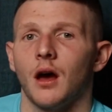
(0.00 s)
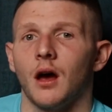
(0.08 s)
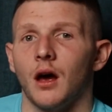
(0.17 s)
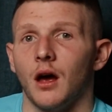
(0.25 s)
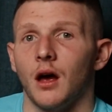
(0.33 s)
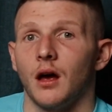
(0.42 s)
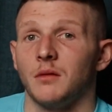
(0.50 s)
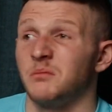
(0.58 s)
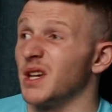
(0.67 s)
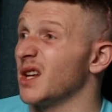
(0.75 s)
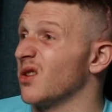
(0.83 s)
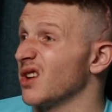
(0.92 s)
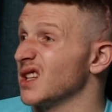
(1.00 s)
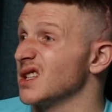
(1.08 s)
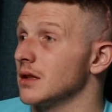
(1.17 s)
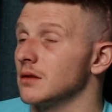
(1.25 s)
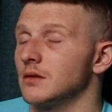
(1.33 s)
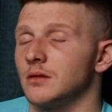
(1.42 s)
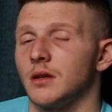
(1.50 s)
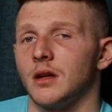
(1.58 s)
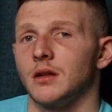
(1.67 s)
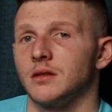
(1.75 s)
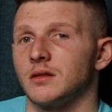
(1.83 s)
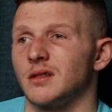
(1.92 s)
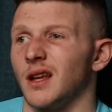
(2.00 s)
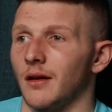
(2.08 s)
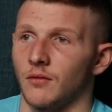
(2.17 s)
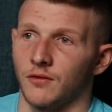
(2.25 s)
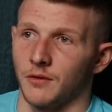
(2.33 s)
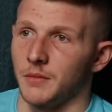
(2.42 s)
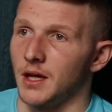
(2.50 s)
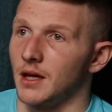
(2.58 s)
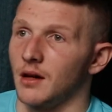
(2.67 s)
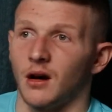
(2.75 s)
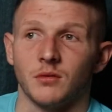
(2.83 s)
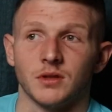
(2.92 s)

me and Ollie didn't, and for me, they